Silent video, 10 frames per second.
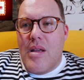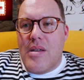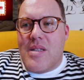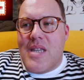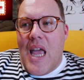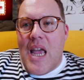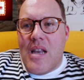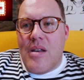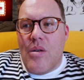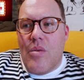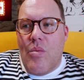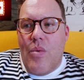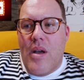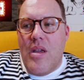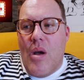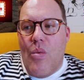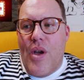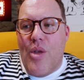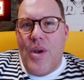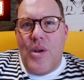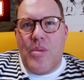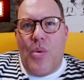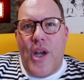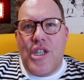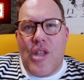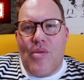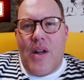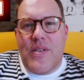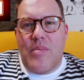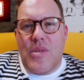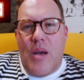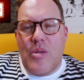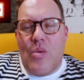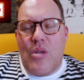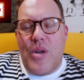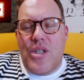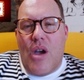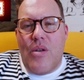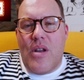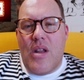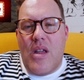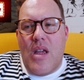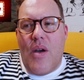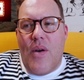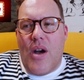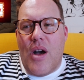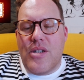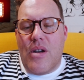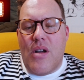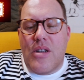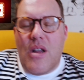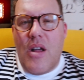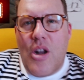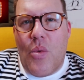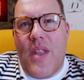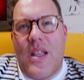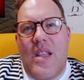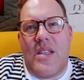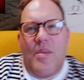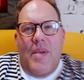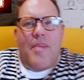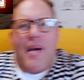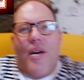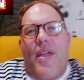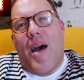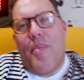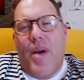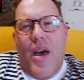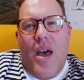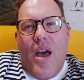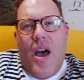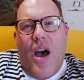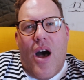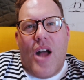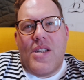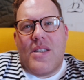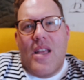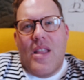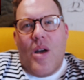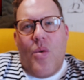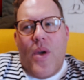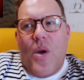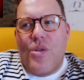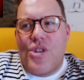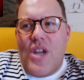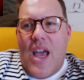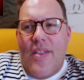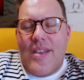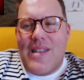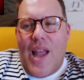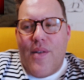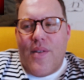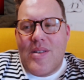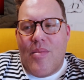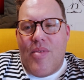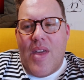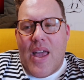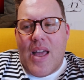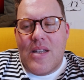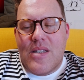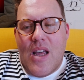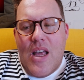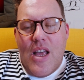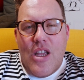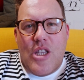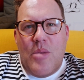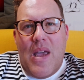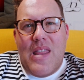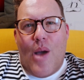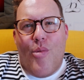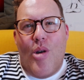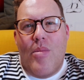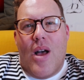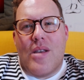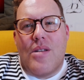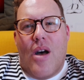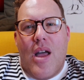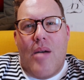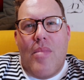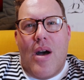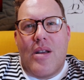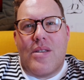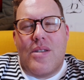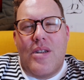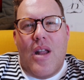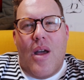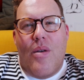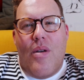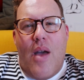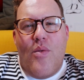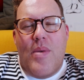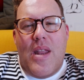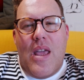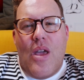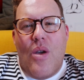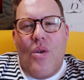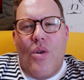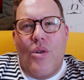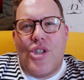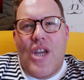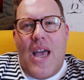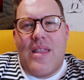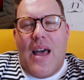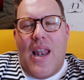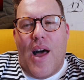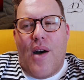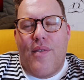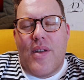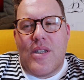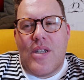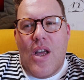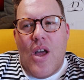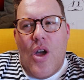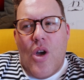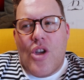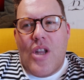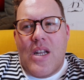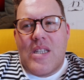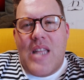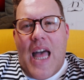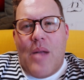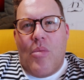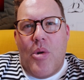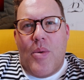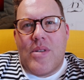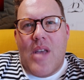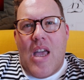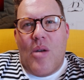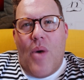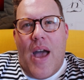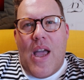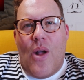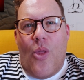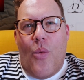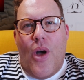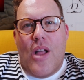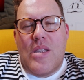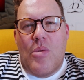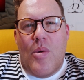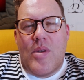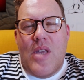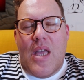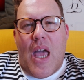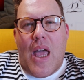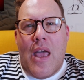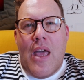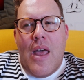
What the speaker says: scene. Whether we support each other enough sometimes or whether we don't. I don't want this to be about that. But I just think that we all share this love of something, and to be in that room last night amongst everybody who shared that love and could understand what we were saying and were hanging on the words that we were singing,